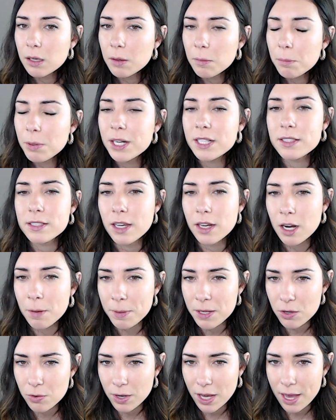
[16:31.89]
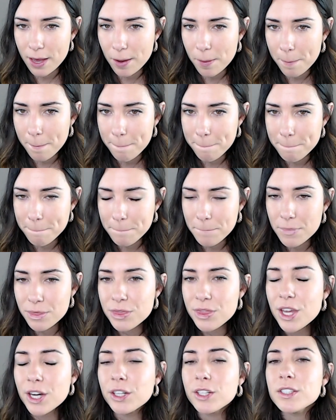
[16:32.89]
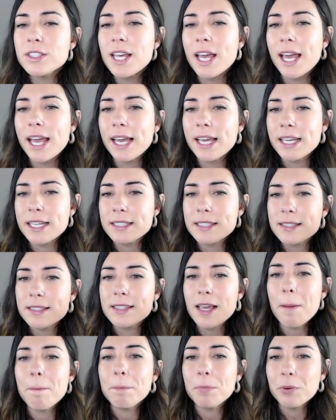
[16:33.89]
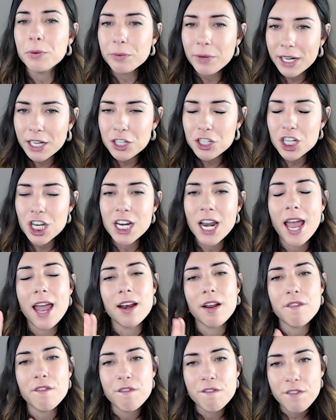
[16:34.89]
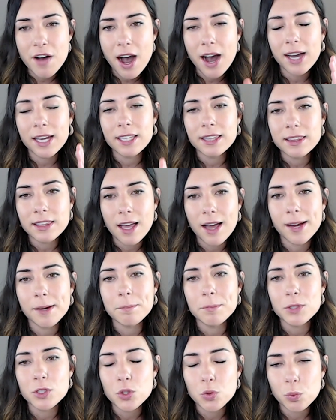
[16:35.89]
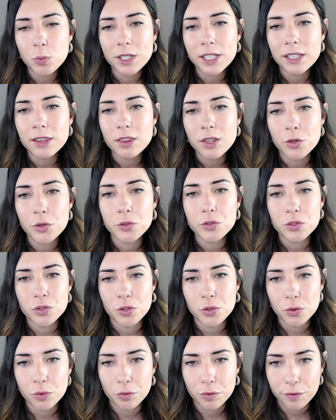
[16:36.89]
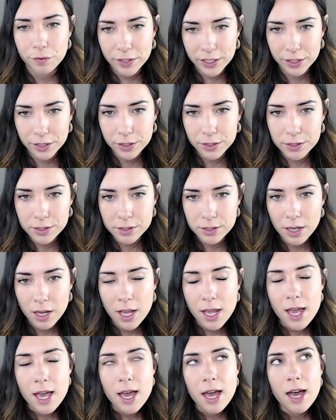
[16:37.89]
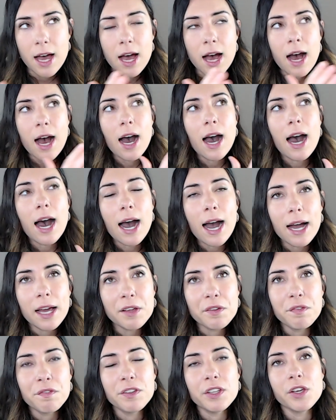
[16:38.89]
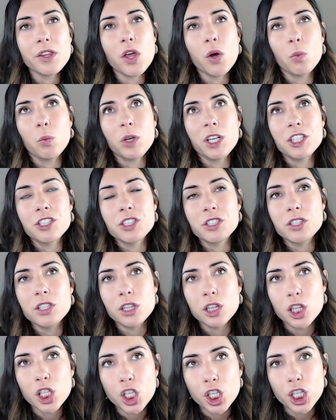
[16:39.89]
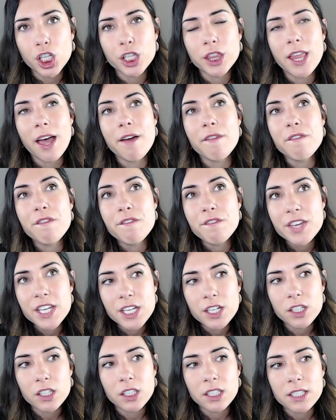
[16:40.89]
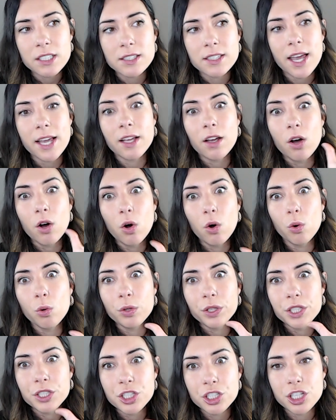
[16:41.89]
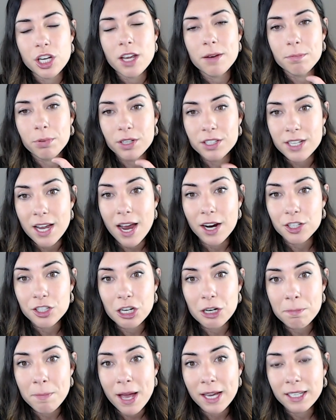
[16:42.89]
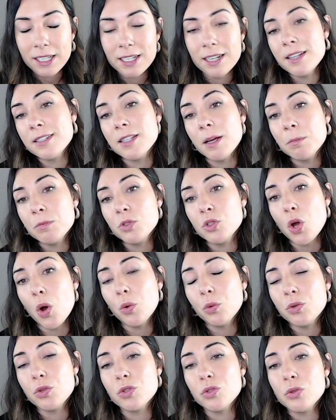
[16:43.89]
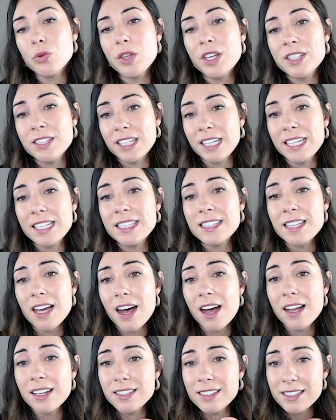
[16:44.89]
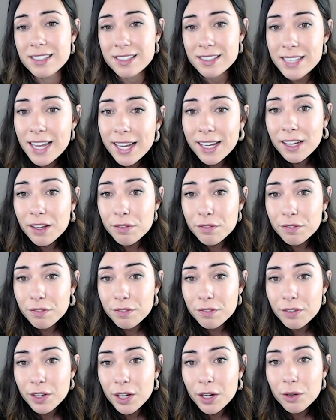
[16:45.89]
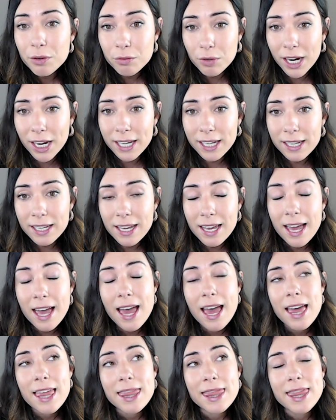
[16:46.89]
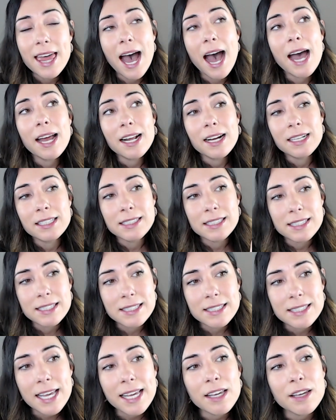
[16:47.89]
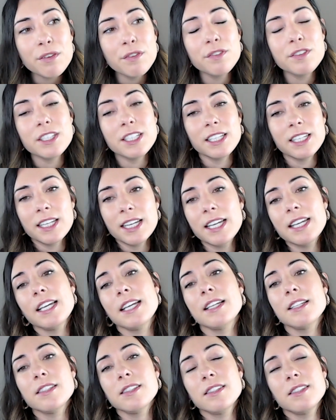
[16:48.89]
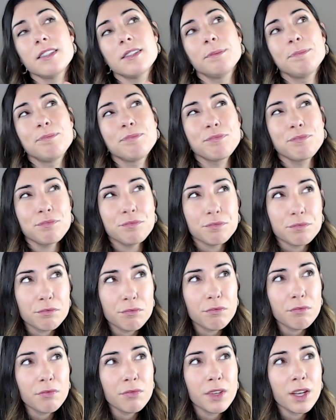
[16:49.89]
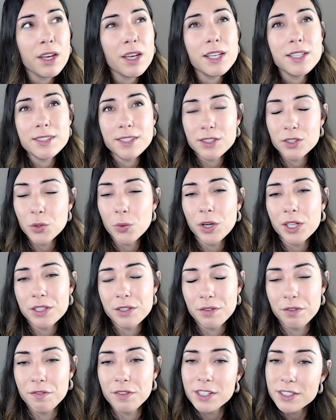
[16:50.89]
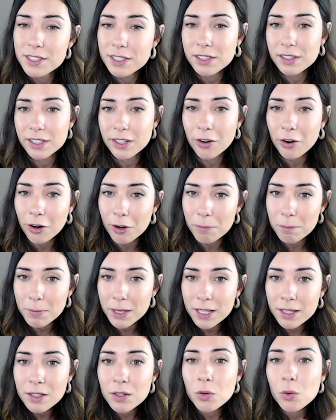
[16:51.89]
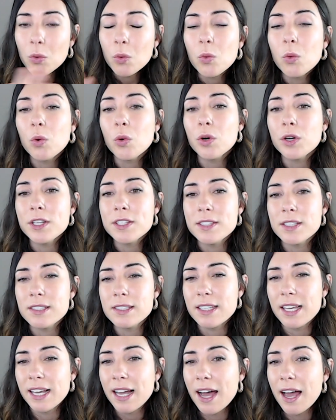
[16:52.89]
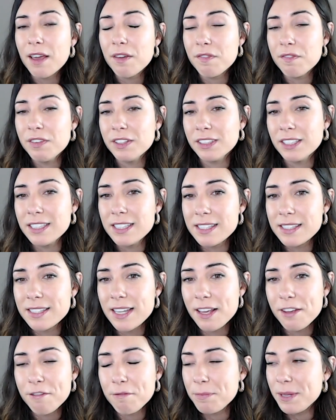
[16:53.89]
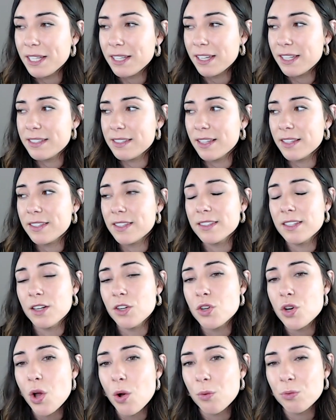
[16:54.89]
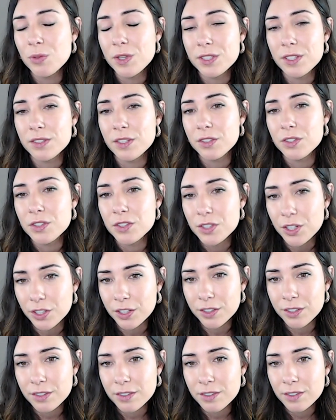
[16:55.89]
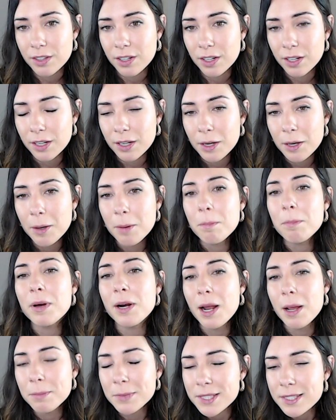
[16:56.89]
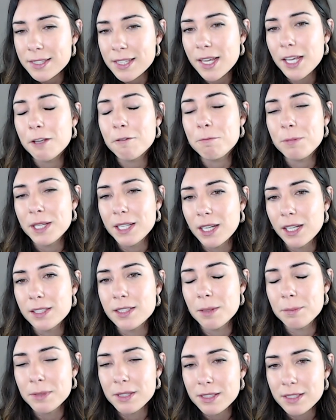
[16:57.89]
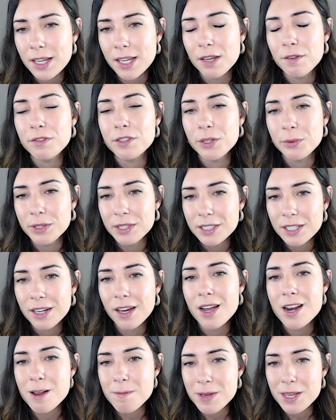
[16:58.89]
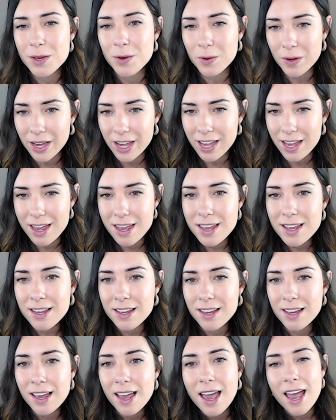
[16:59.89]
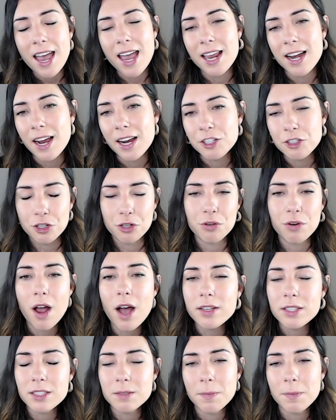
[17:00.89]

but it's going to be okay. There's a separation and a fine line between those two fears. I feel that we just learn that fear is like a holy shit protection mechanism. Don't do this. It's unsafe, right? That unsafety is this going to physically harm me? Or is this like, I feel unsafe because this is unknown, this is uncertain, but I'm safe because I'm safe, so it's gonna be okay. And I trust